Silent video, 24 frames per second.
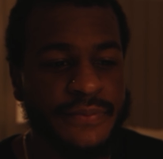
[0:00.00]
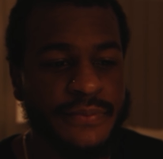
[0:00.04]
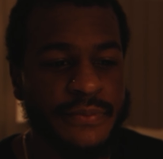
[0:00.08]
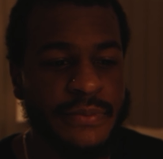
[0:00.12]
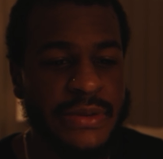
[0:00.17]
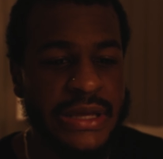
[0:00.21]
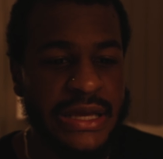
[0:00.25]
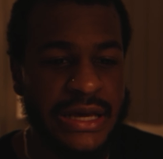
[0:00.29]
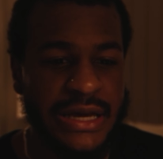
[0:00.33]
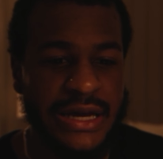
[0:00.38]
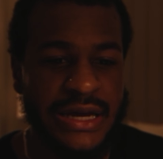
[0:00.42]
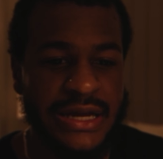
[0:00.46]

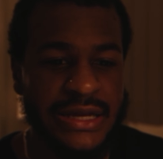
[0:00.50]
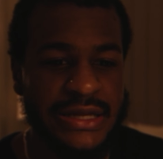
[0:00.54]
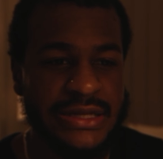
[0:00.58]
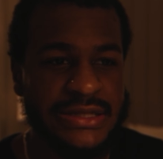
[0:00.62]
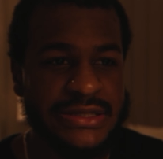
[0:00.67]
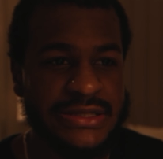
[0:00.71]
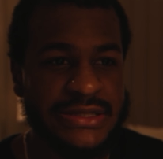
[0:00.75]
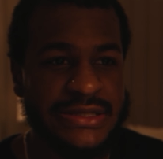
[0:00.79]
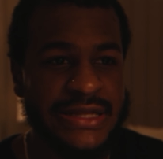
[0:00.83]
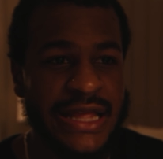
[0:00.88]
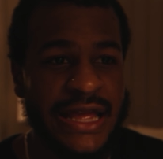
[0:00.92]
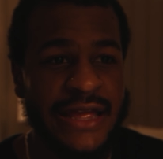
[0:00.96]

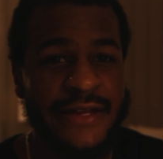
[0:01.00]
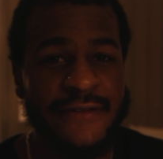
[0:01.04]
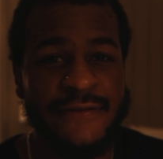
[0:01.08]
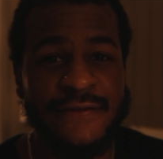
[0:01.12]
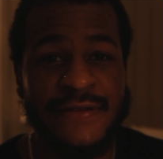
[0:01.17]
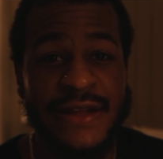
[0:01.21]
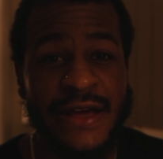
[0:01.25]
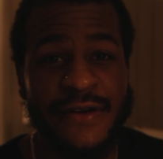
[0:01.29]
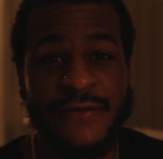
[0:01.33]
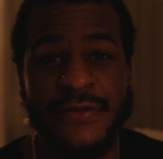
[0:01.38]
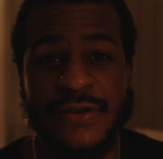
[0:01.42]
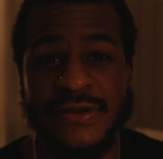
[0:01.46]
because they've
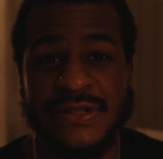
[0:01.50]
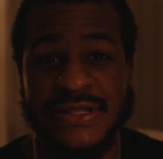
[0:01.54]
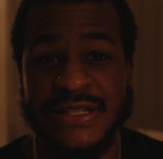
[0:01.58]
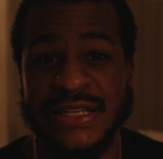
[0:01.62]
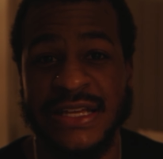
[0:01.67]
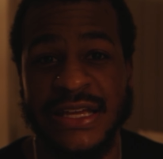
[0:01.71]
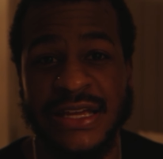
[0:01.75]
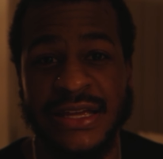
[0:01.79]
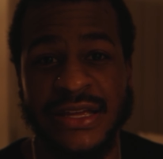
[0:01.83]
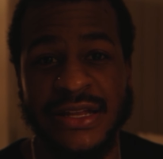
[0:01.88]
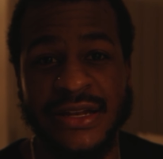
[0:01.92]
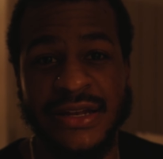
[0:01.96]
never
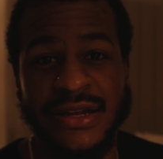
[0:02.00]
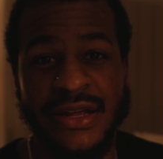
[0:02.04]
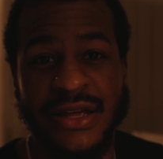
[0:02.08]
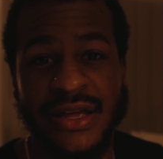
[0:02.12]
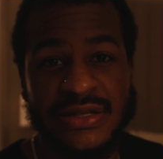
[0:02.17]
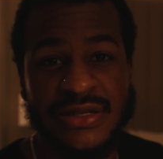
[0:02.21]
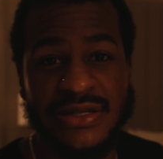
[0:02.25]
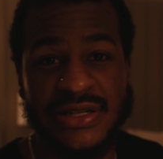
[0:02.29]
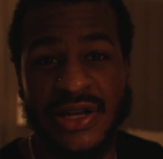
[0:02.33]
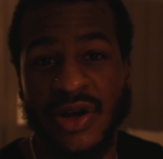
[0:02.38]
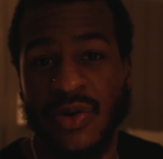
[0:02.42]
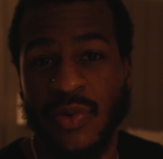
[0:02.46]
seen
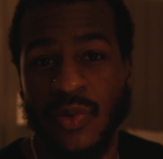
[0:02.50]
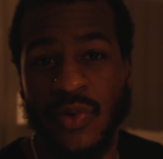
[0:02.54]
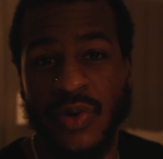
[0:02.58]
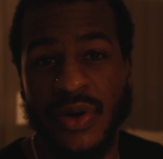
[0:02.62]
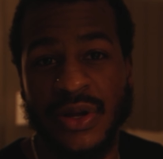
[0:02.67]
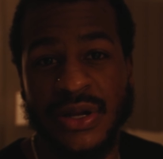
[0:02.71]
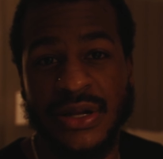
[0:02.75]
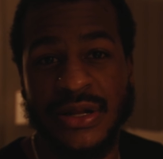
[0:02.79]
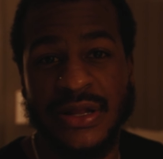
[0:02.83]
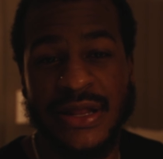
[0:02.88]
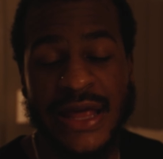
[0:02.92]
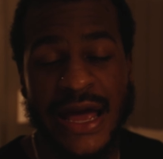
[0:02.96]

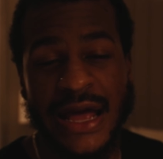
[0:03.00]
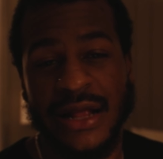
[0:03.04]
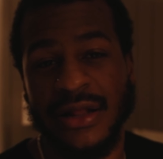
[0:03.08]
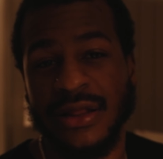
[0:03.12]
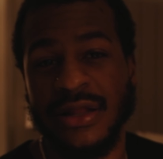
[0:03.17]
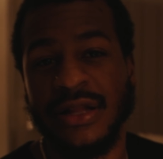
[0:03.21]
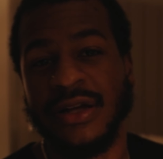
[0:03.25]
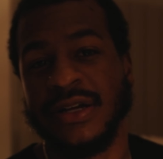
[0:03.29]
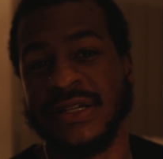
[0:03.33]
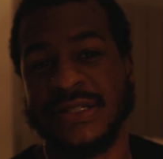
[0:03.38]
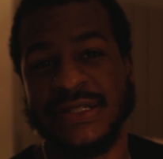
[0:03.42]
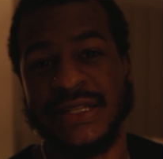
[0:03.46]
someone that
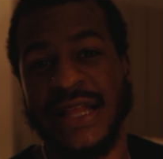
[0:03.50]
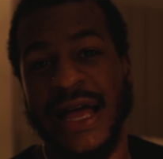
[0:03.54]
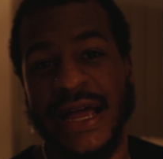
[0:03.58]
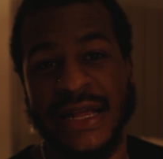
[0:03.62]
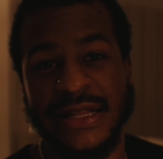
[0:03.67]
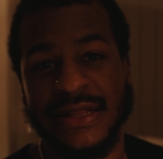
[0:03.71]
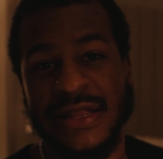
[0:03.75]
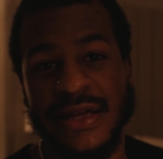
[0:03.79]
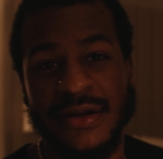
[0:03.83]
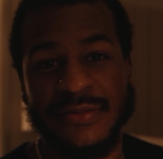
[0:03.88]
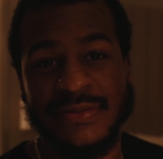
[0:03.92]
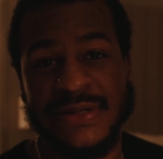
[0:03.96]
looks
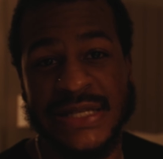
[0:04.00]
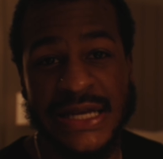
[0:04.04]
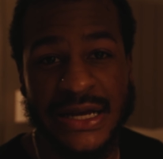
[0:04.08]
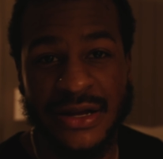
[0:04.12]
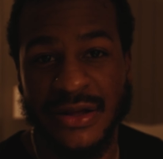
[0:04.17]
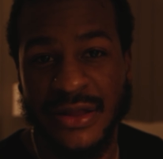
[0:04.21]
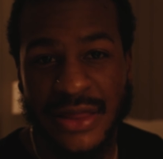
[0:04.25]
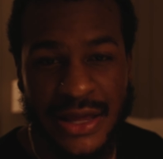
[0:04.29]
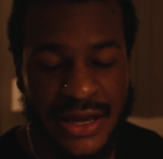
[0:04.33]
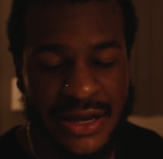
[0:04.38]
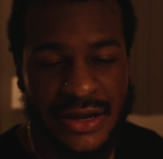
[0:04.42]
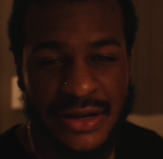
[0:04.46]
like them
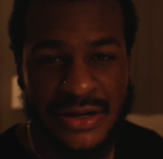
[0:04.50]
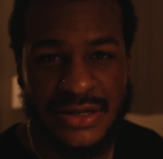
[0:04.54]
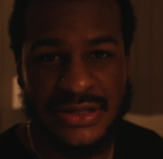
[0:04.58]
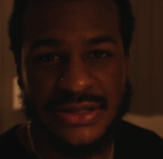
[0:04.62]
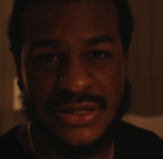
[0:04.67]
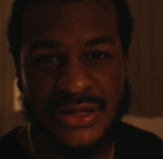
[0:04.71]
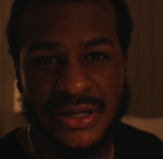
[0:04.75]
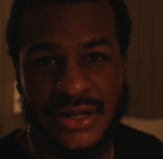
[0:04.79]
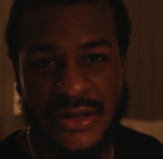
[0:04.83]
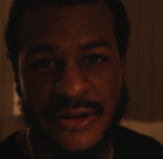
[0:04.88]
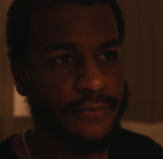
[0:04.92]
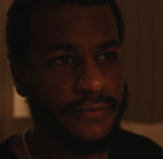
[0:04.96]
tell
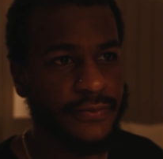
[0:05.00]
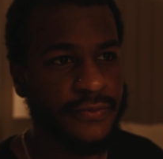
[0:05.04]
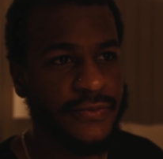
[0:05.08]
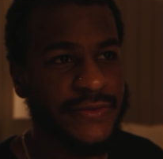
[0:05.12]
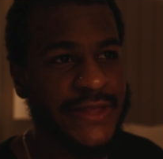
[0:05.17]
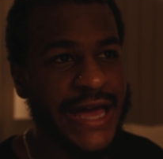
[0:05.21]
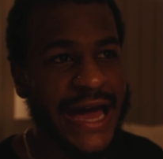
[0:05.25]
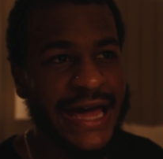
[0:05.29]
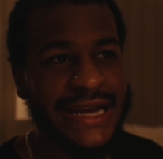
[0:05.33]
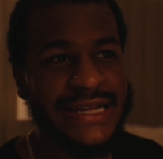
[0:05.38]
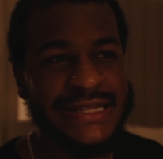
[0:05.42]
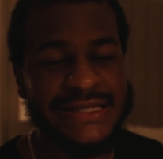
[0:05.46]
theirs
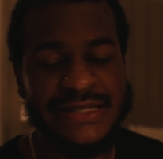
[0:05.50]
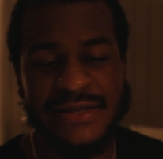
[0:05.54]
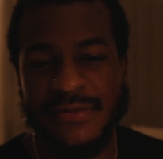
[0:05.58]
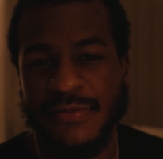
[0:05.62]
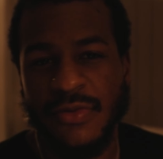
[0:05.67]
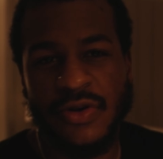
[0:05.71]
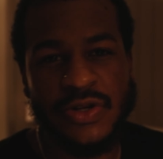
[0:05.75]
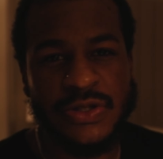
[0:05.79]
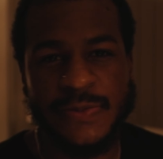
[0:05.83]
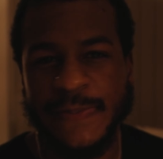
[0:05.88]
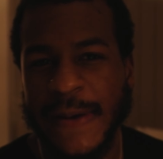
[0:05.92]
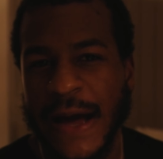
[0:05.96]
that is the
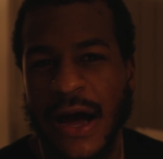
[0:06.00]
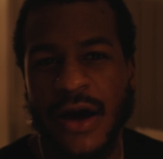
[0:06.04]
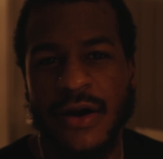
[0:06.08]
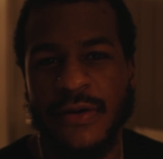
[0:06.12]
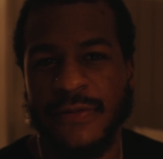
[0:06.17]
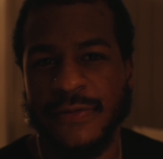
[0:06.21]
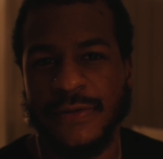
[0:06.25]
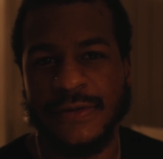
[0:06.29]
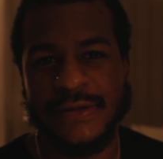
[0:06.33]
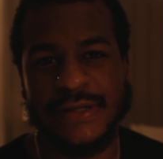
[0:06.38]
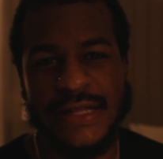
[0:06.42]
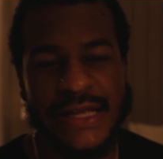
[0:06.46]
most
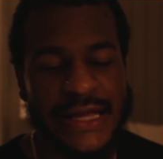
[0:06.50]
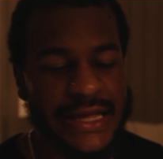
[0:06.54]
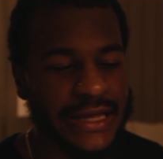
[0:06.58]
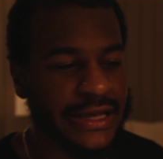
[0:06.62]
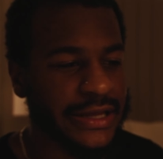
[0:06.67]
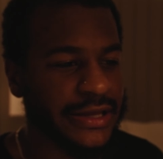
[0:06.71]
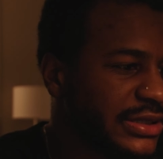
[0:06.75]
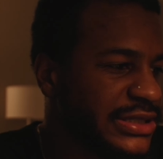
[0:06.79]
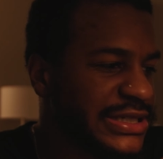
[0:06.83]
powerful thing.